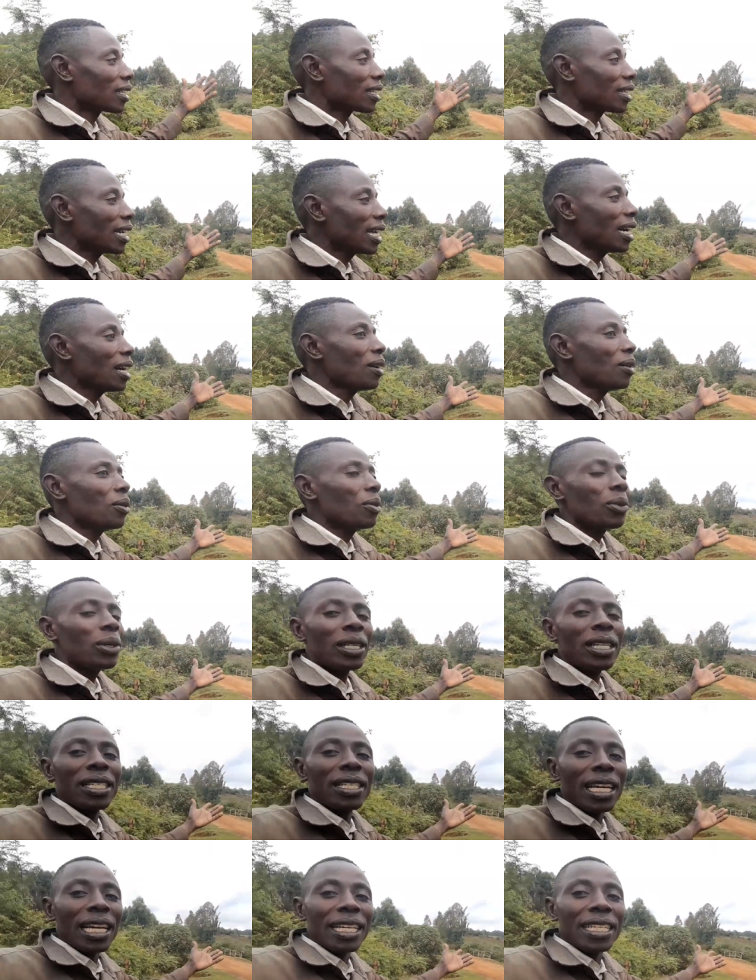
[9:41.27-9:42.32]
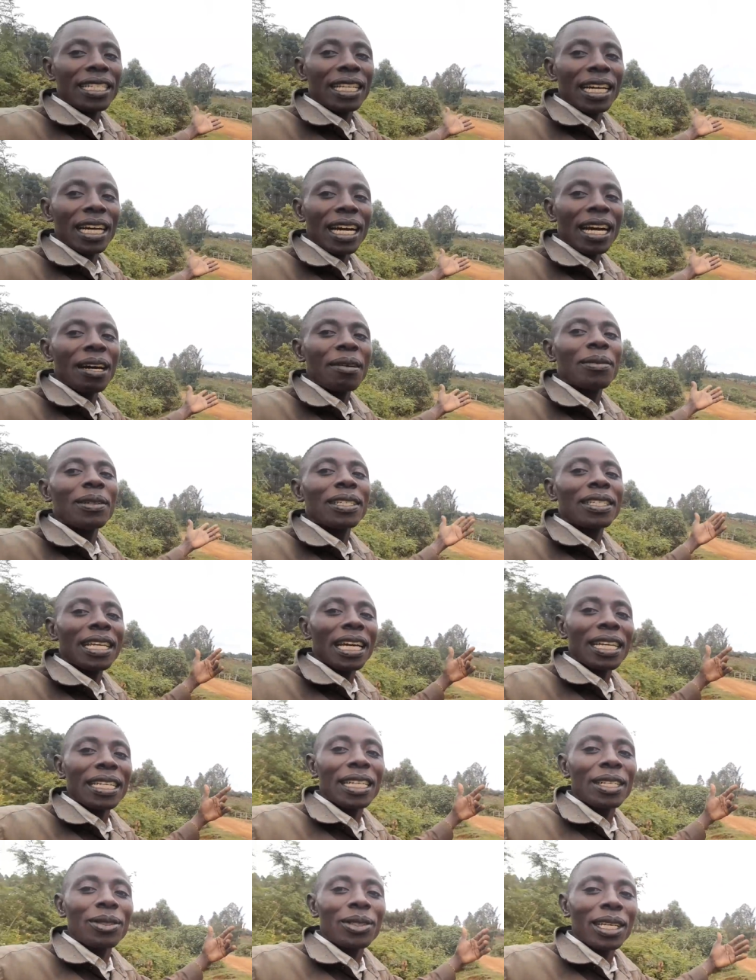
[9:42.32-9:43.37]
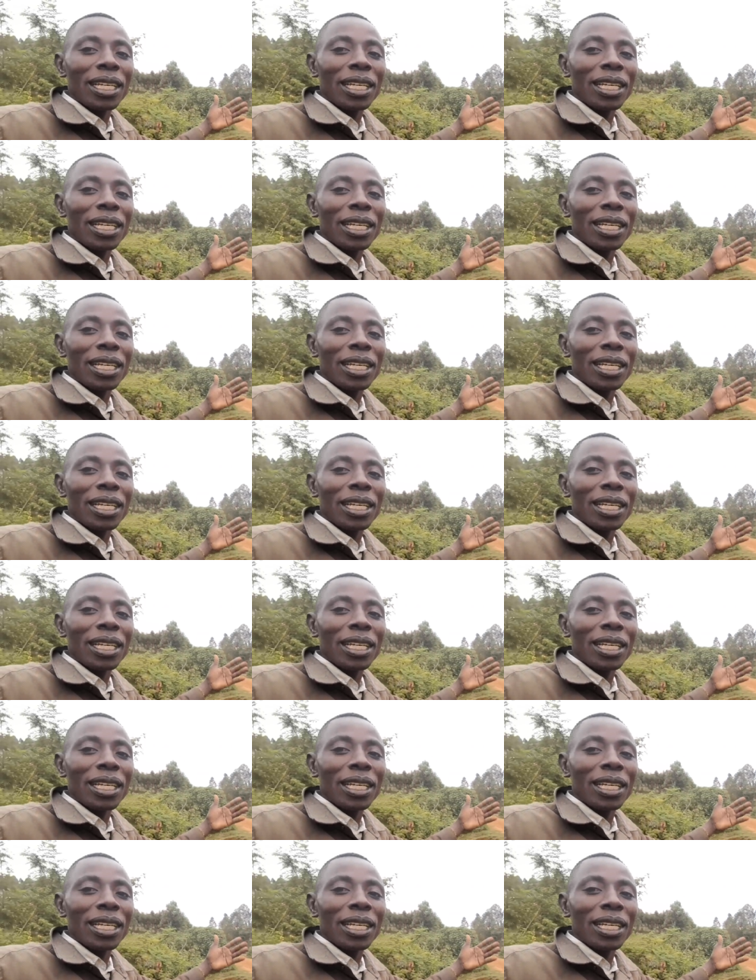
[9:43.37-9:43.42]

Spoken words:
Now I've decided,